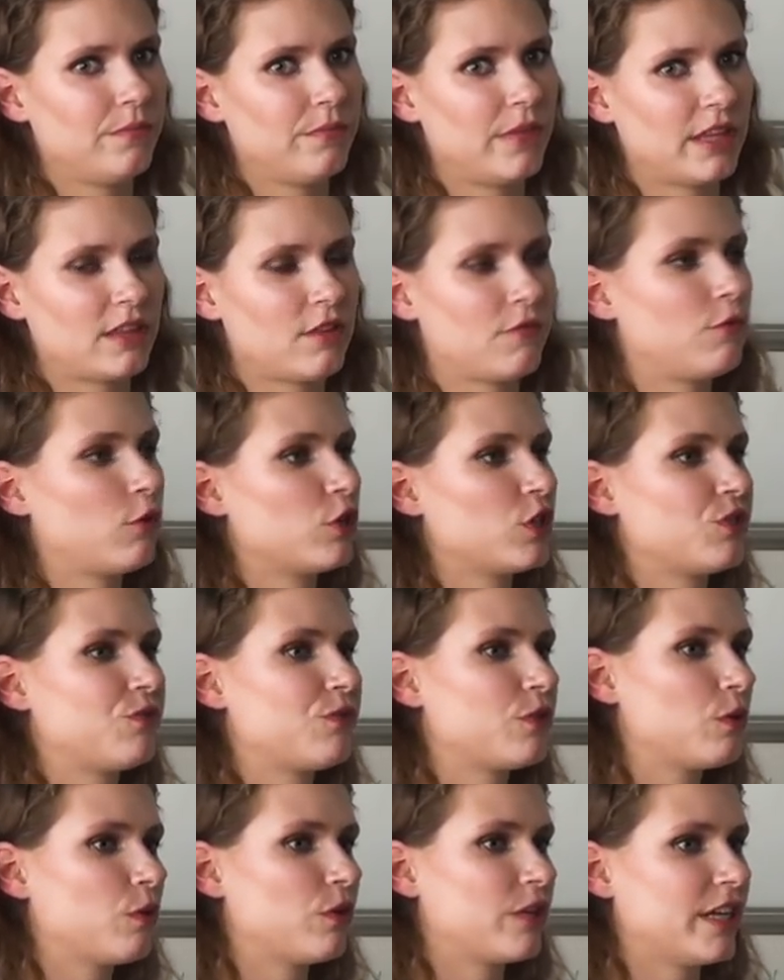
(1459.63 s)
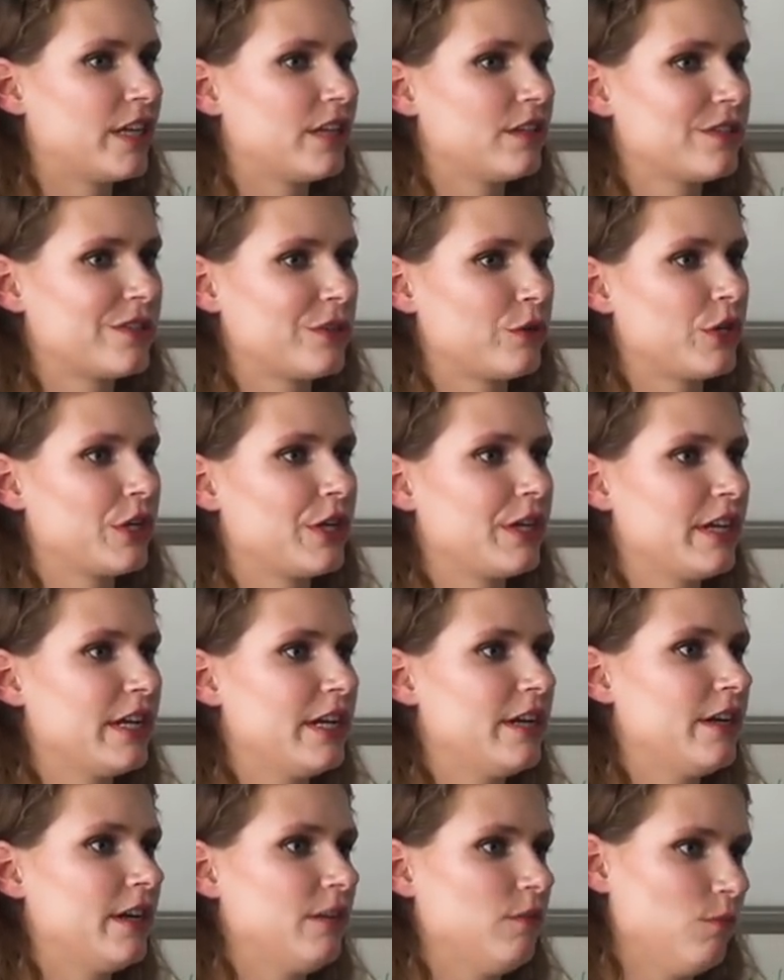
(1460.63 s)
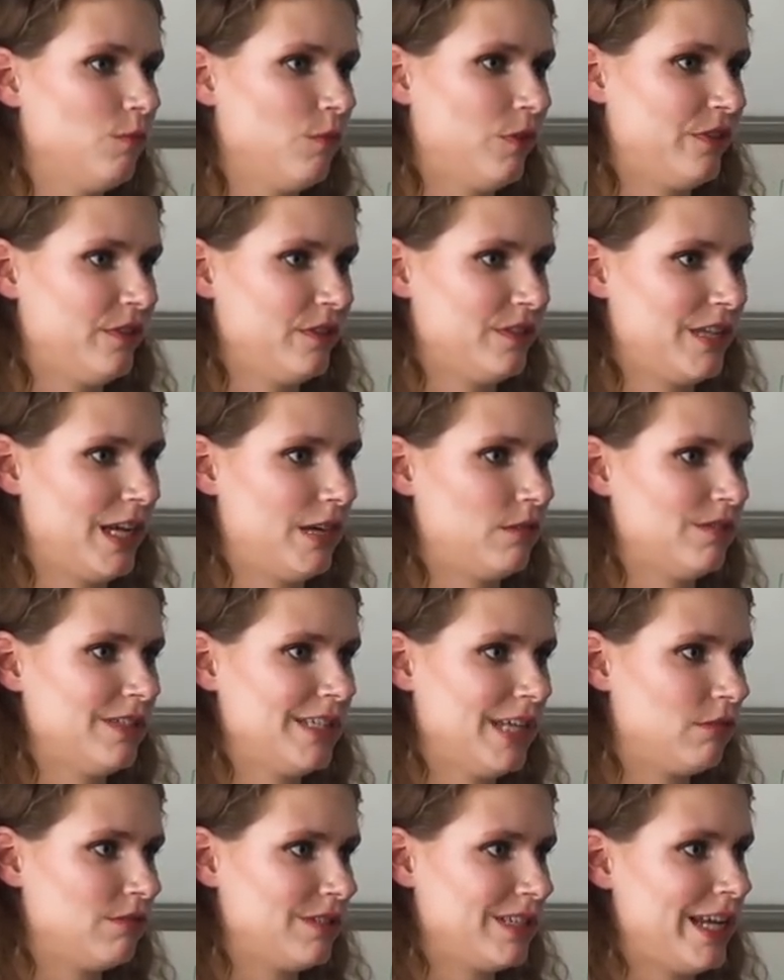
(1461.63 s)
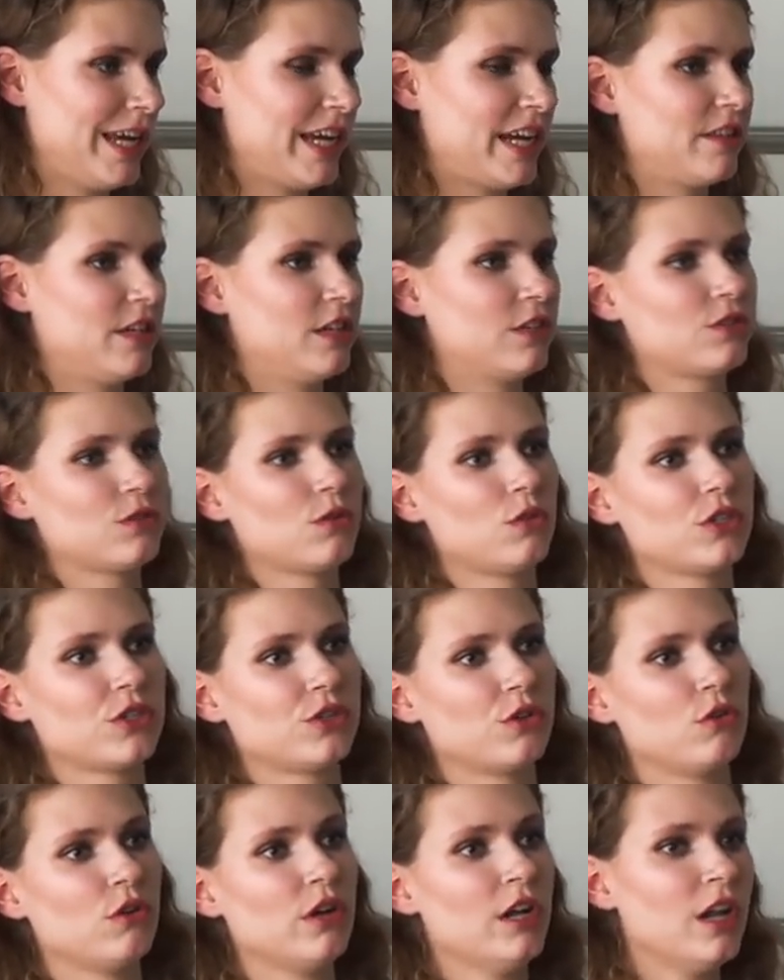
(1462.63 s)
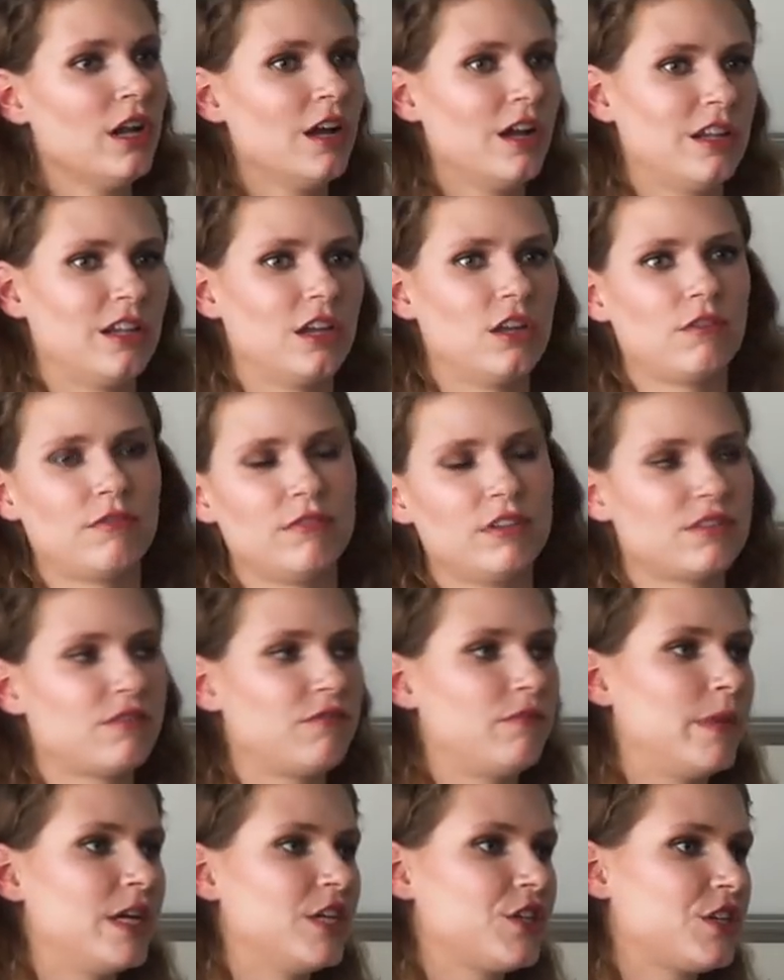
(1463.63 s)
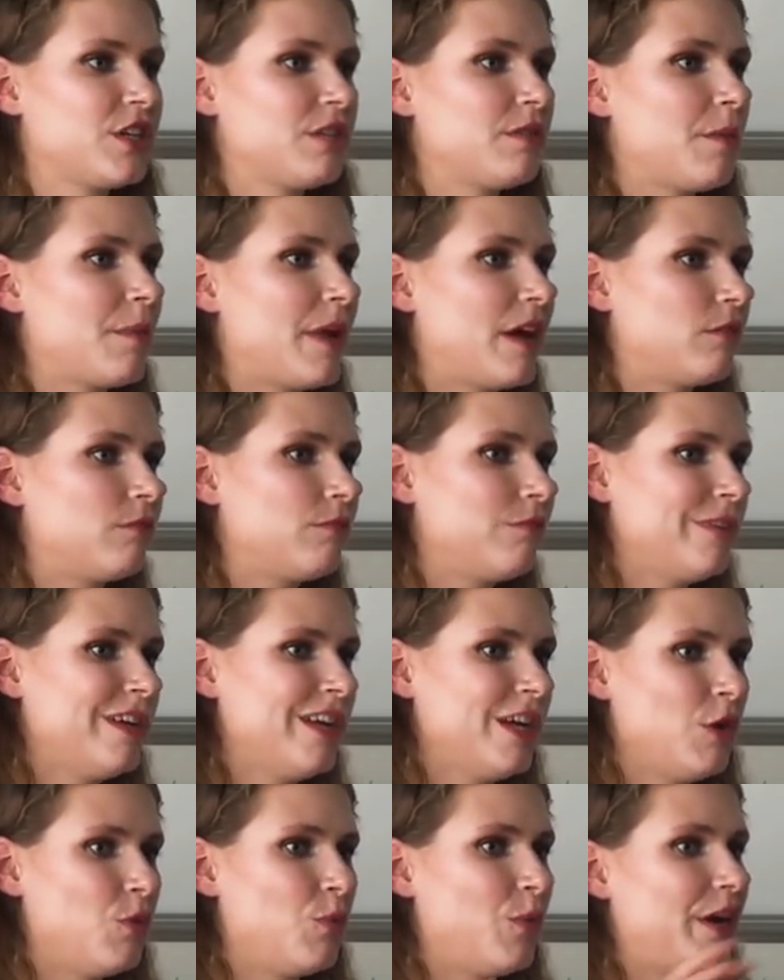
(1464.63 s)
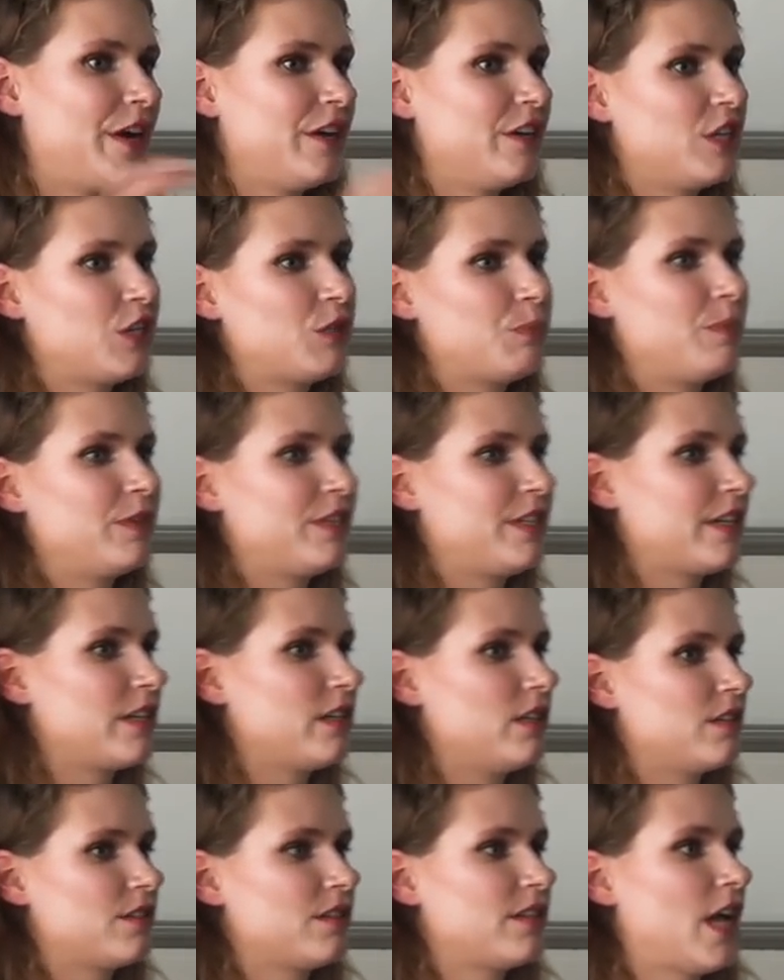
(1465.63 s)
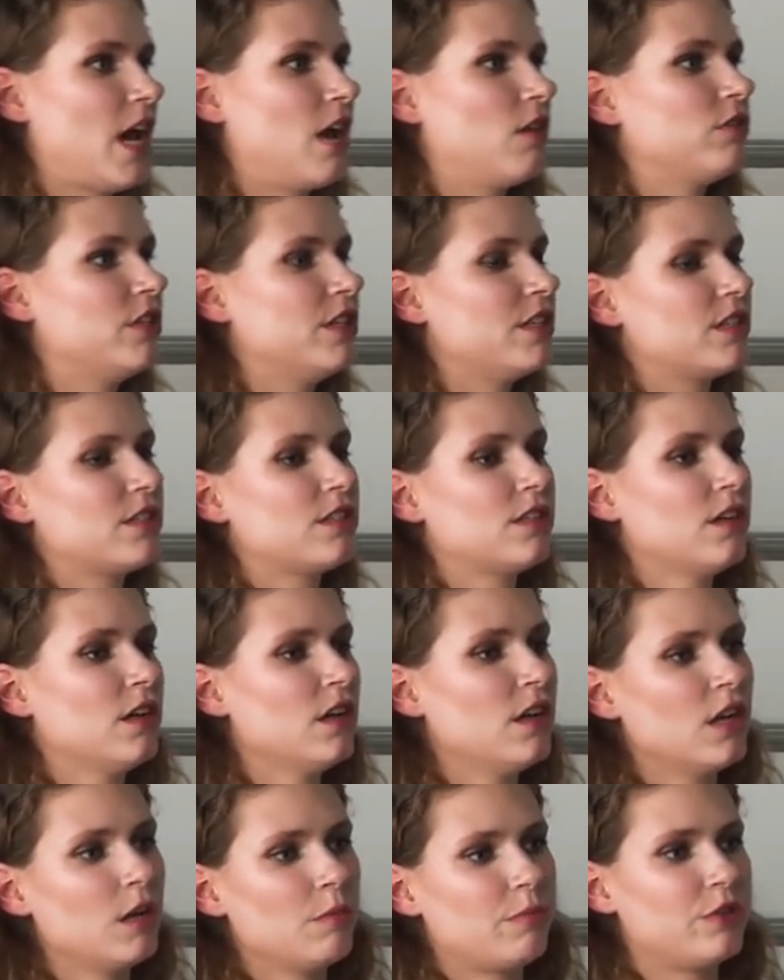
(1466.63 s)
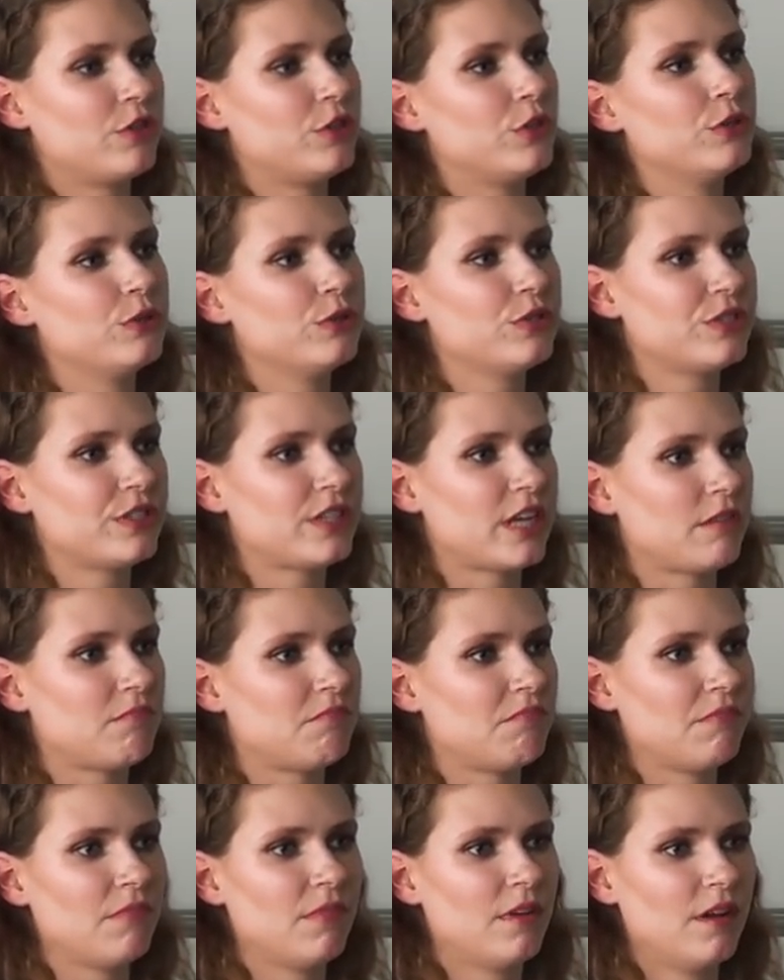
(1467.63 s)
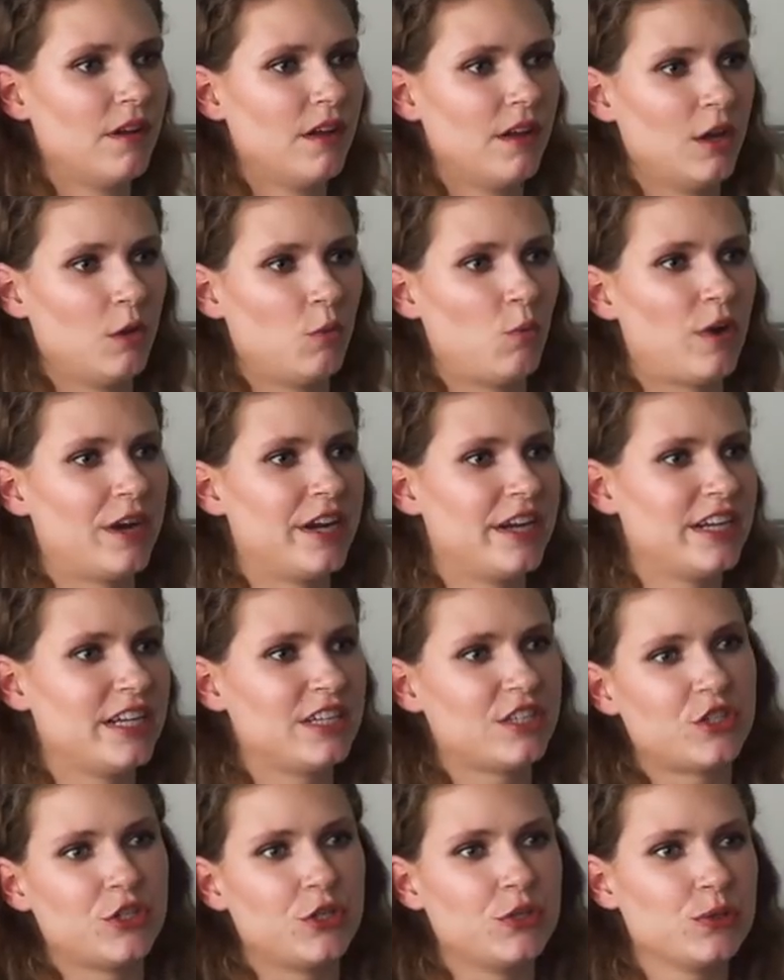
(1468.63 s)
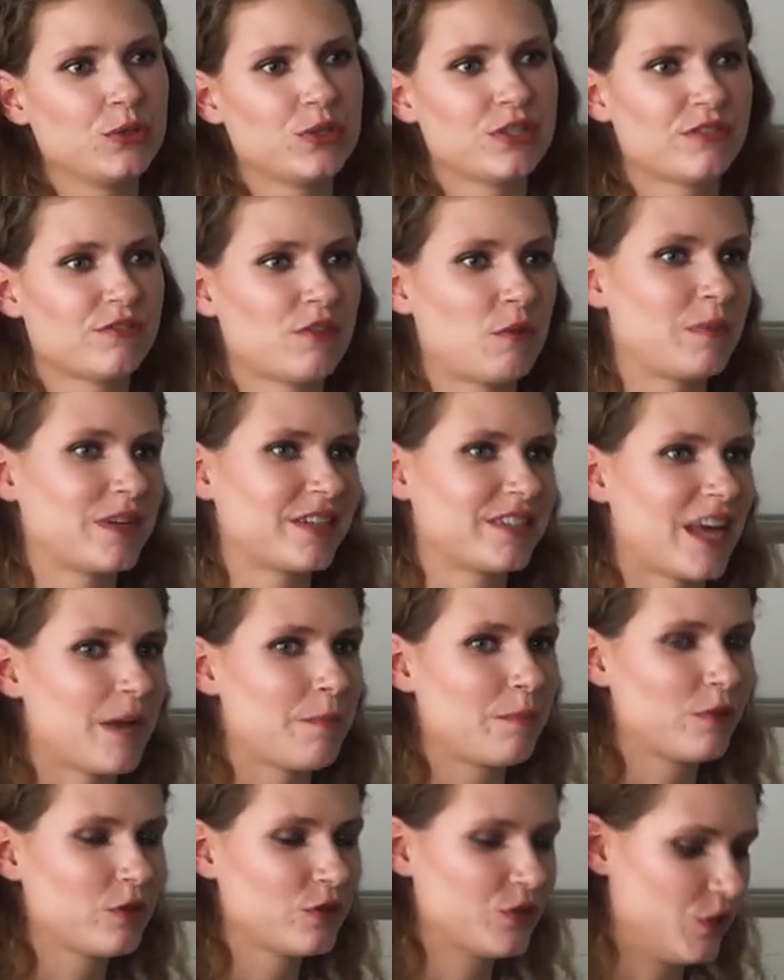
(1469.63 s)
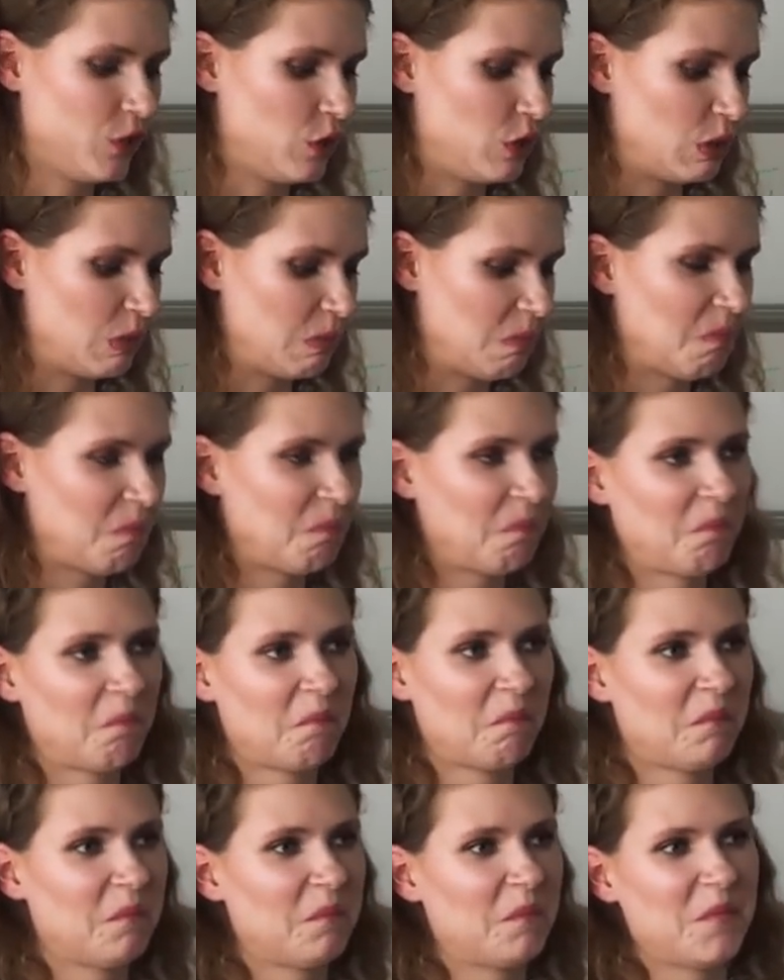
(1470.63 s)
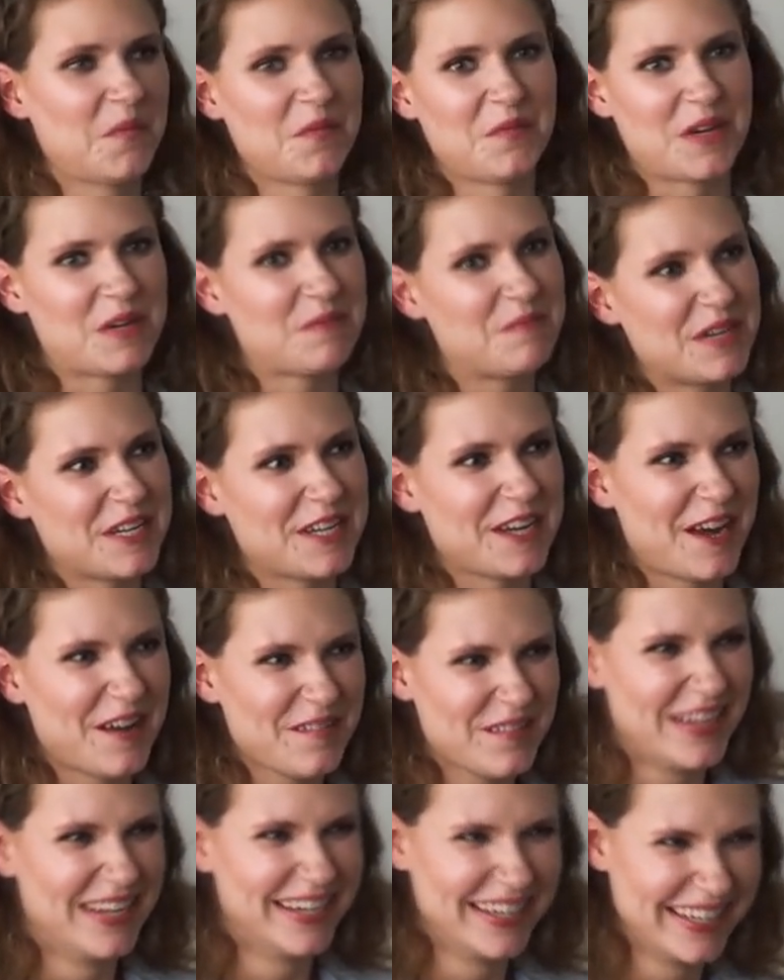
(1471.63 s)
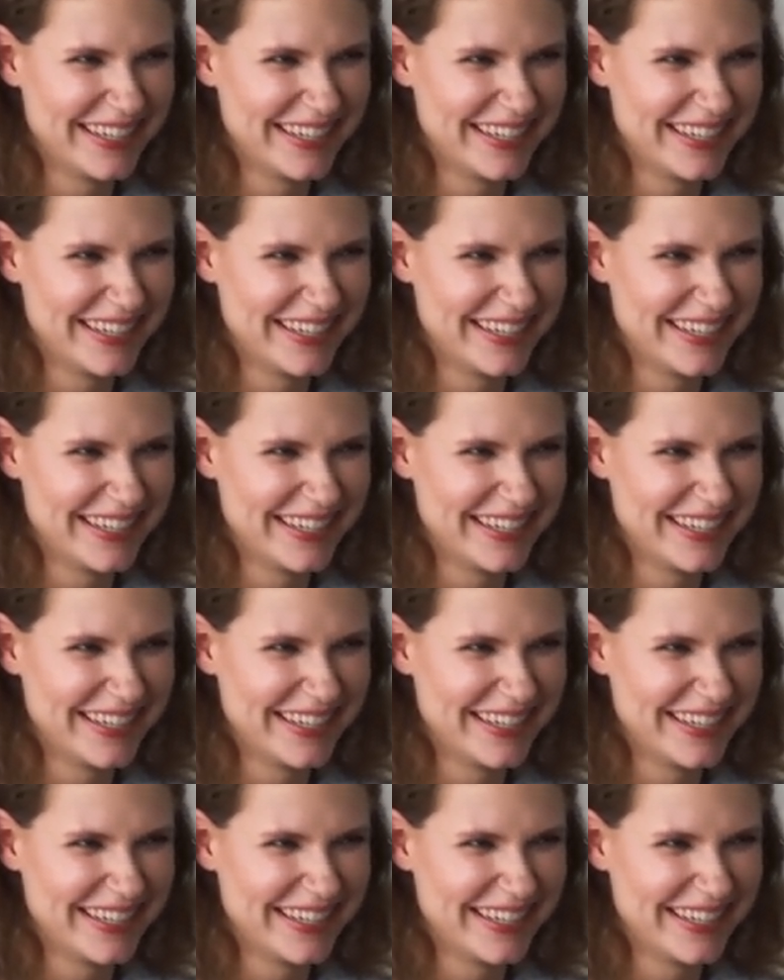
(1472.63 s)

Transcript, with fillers: like the voice recording so you hear what the sound sounds like and there's also a lot of information about where this particular sound is produced and where it is used from examples so Wikipedia